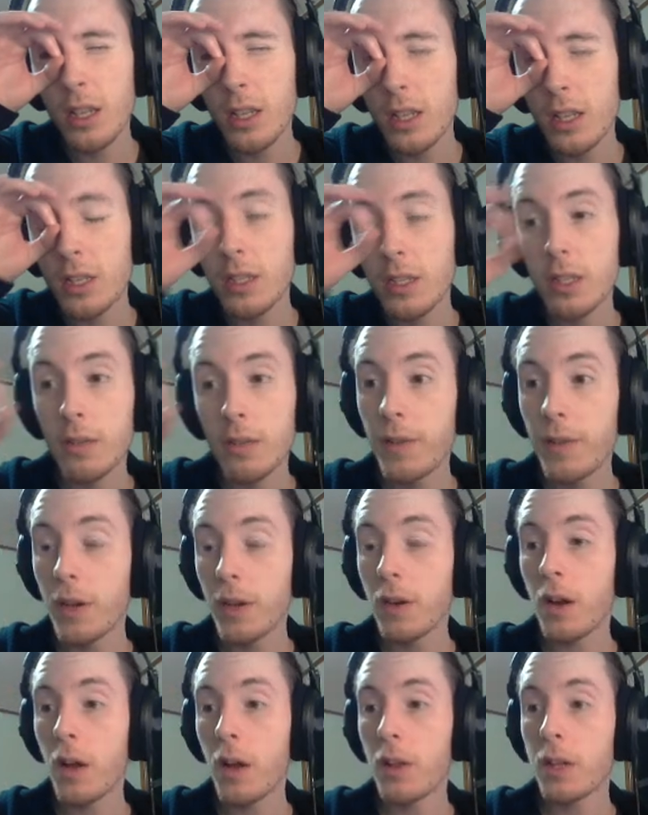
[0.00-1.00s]
to figure
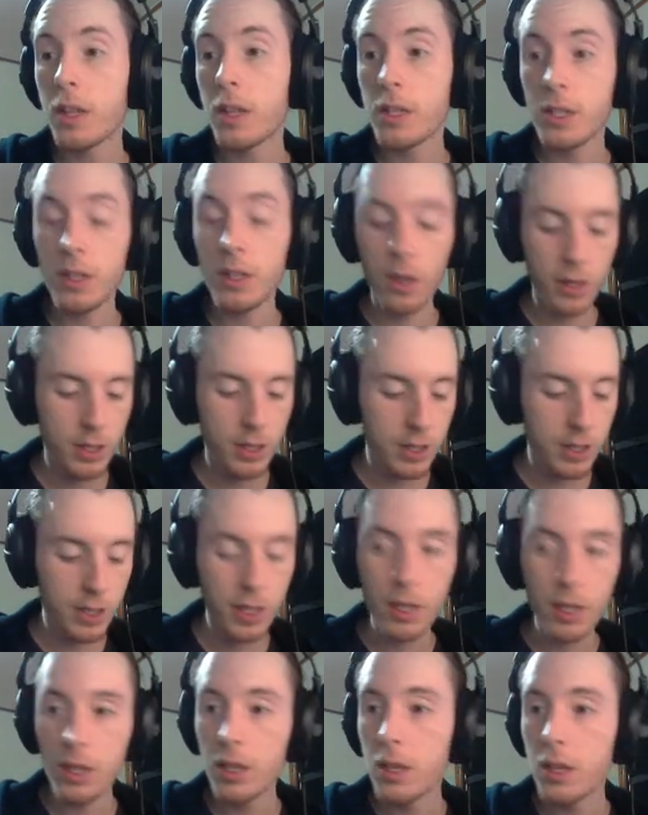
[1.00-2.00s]
out that this is hard to see.
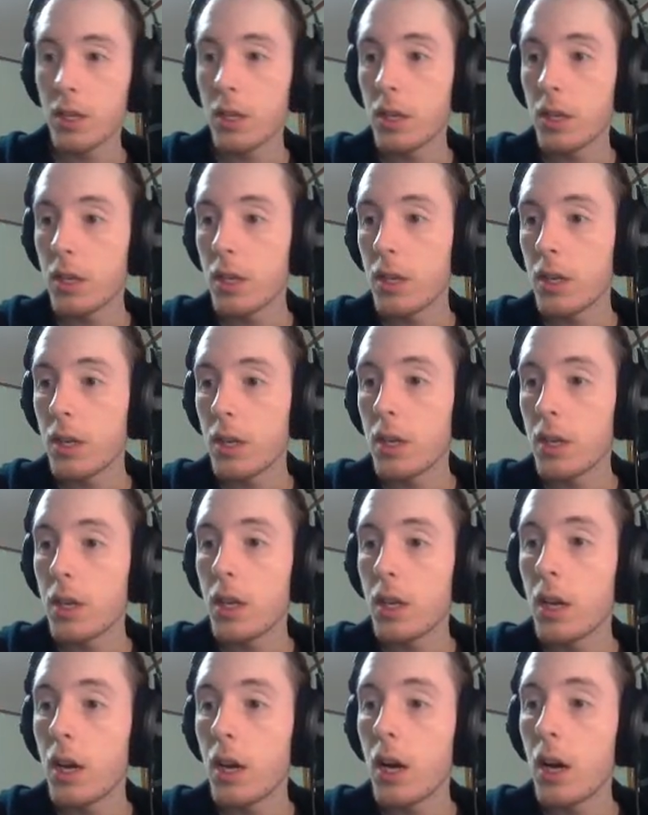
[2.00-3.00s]

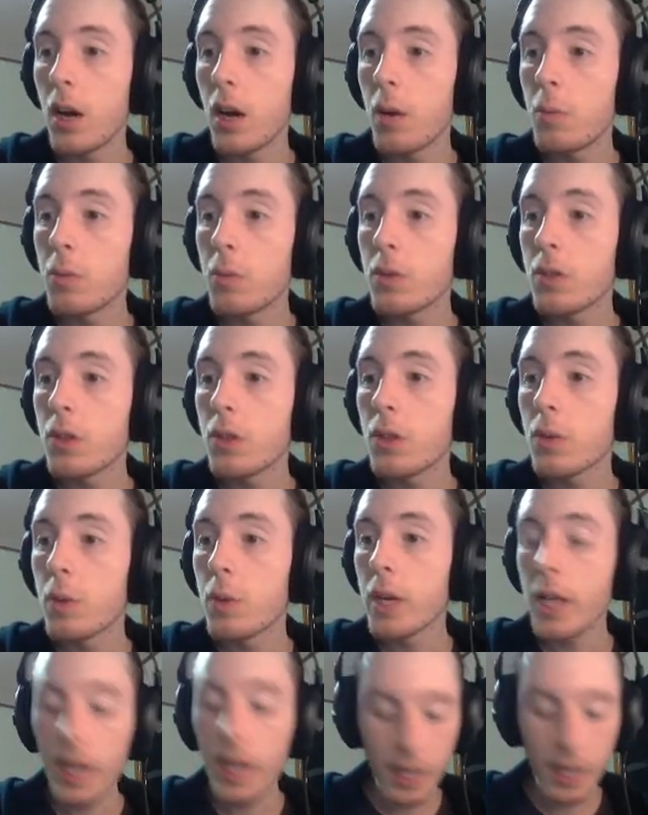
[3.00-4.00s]

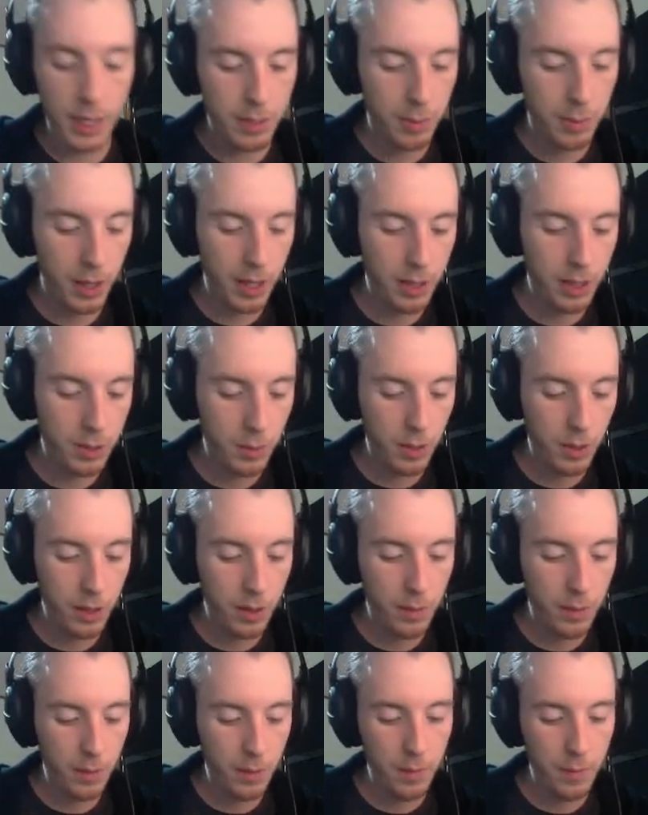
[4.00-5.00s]
3x minus
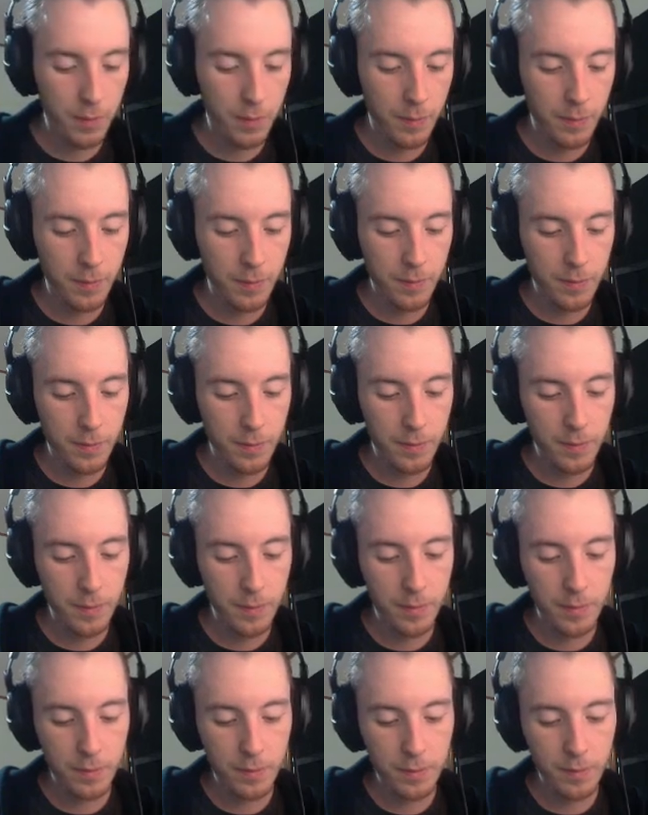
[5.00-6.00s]
1
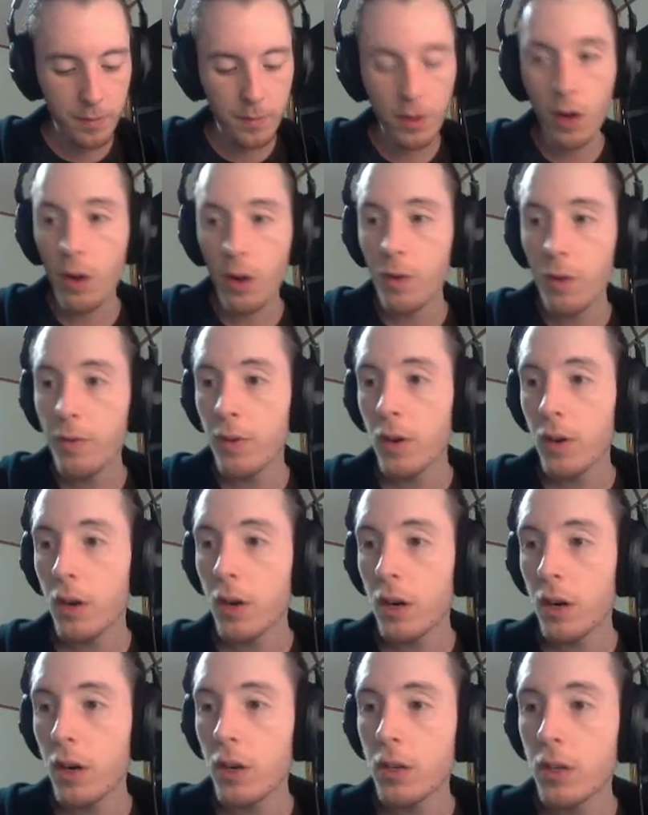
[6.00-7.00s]

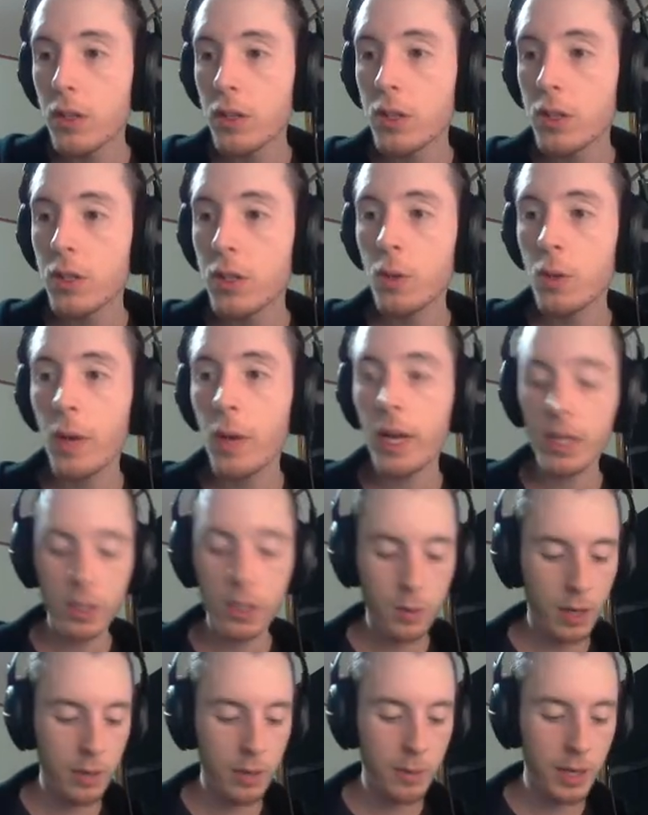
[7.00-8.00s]
over 2x
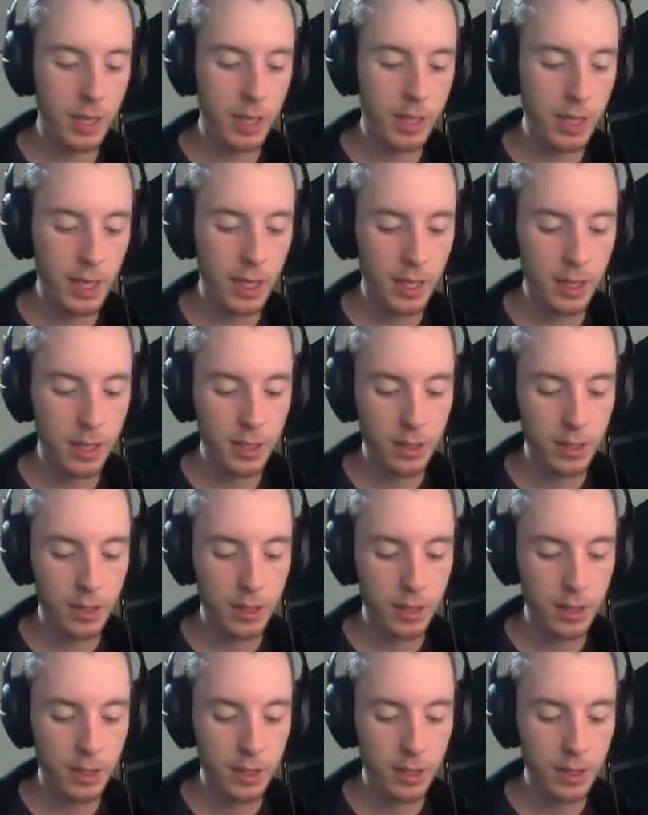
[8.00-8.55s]
squared minus x.